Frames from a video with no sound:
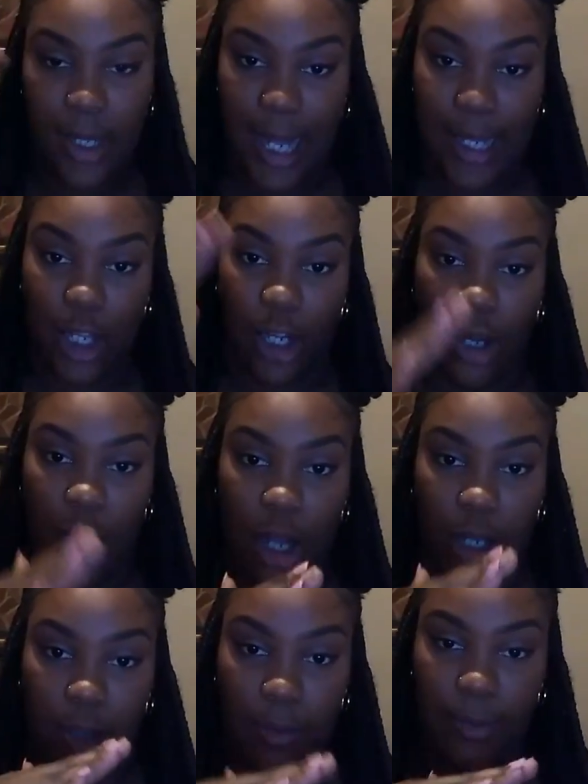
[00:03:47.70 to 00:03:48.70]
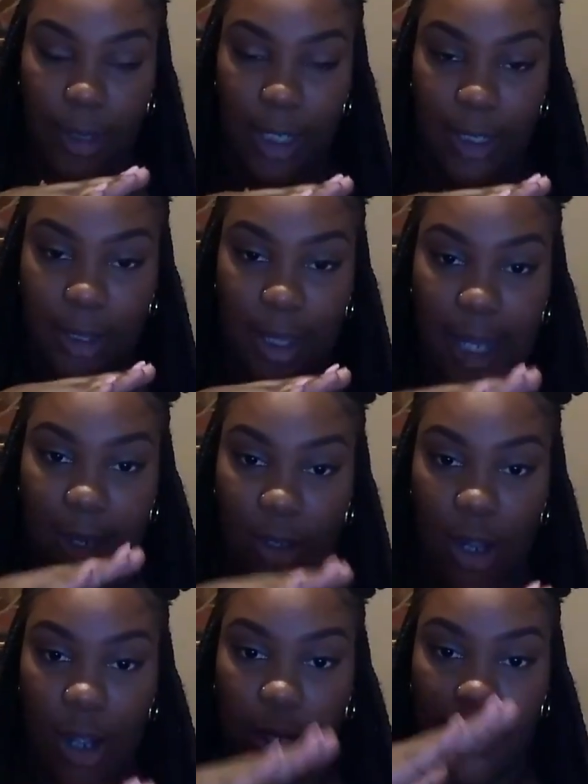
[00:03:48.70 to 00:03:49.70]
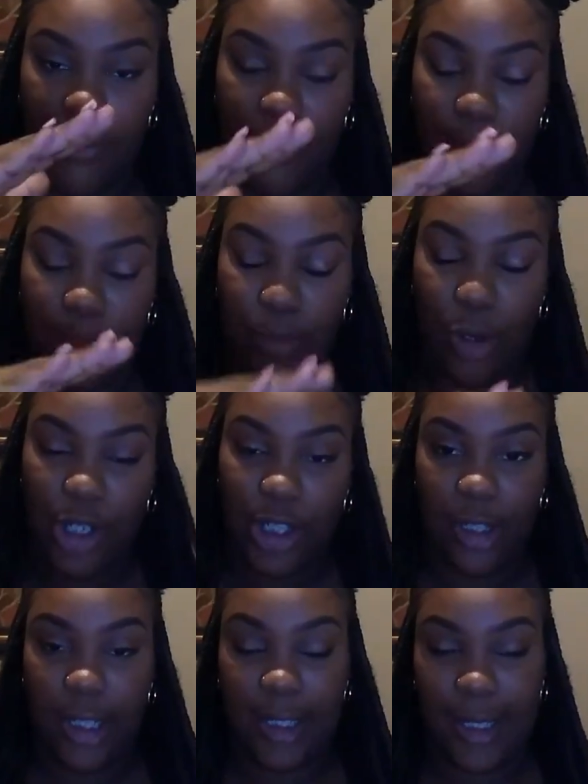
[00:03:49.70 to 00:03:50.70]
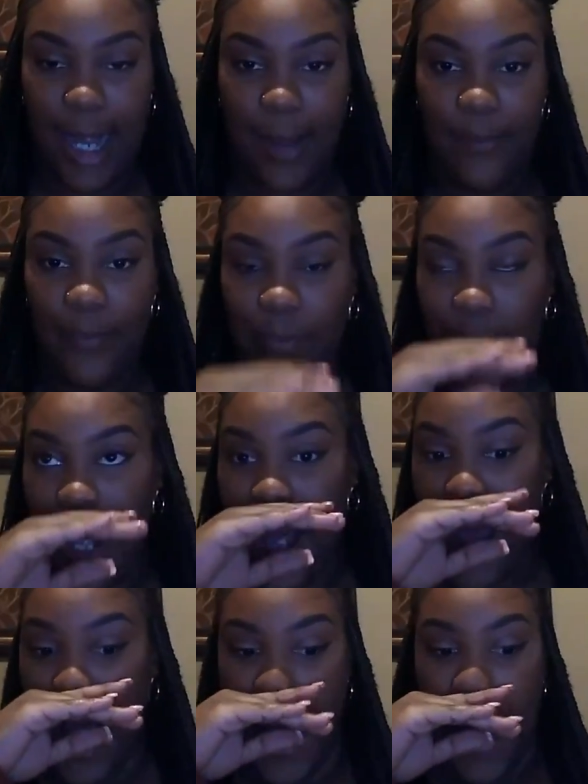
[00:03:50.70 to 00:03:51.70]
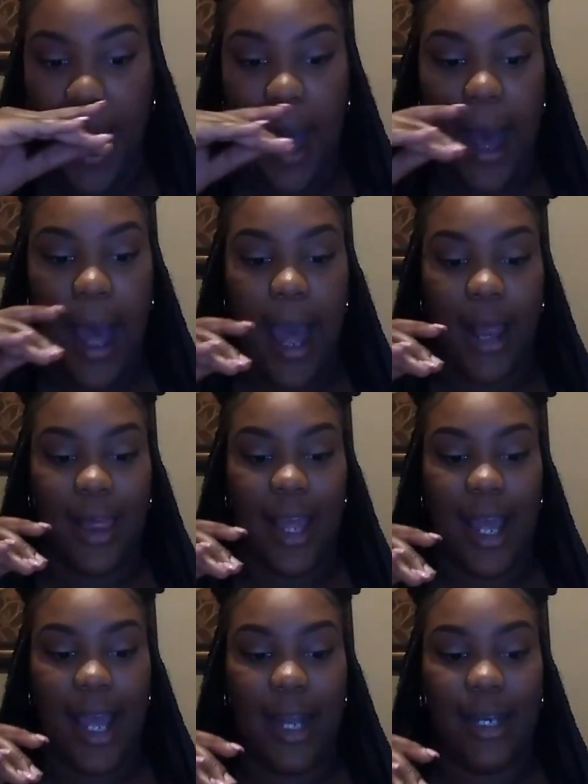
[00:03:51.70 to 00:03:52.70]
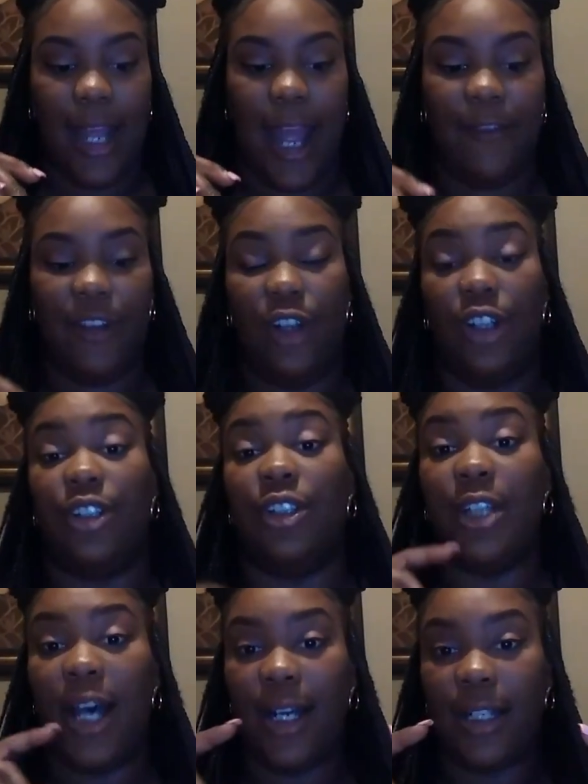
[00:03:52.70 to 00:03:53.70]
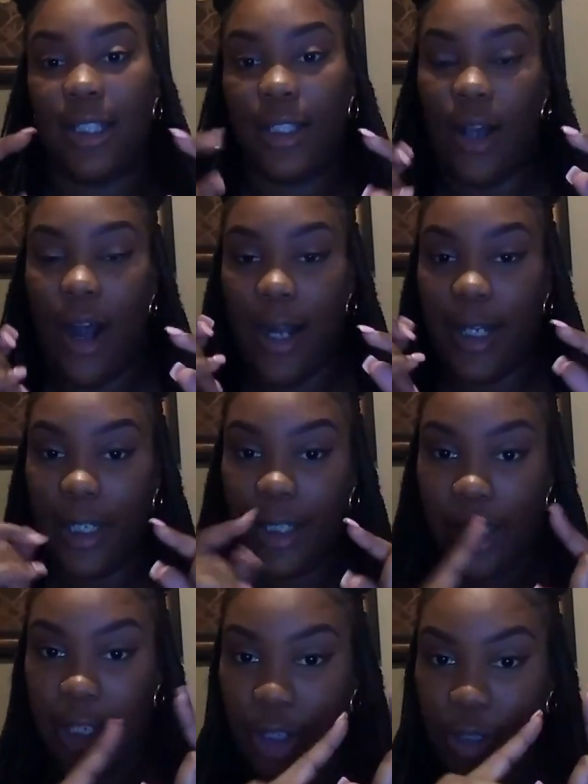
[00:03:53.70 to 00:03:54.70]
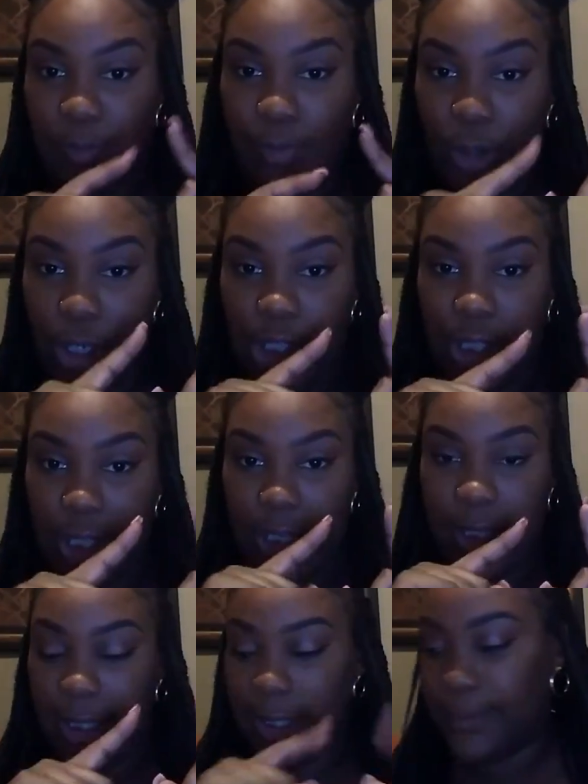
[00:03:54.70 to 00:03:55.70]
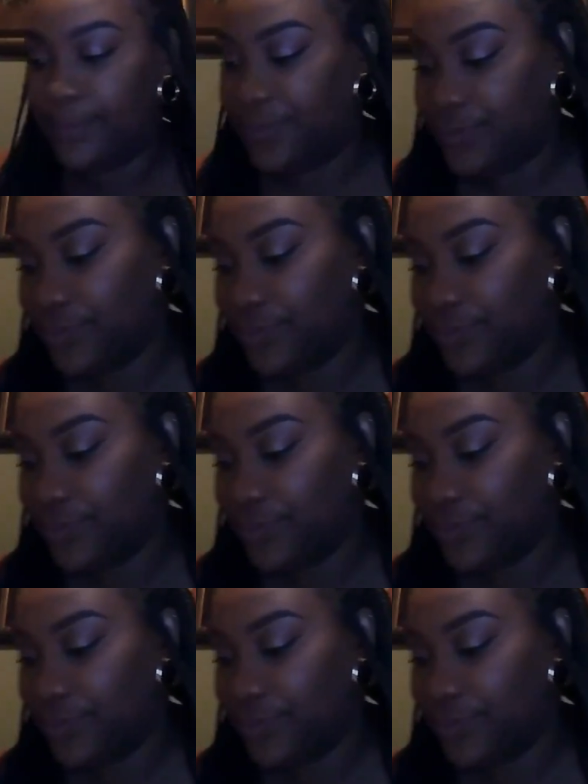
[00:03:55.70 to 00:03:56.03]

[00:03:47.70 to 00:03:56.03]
like the thick, long portion of the stem. And then the alveolar ducts are the little portions,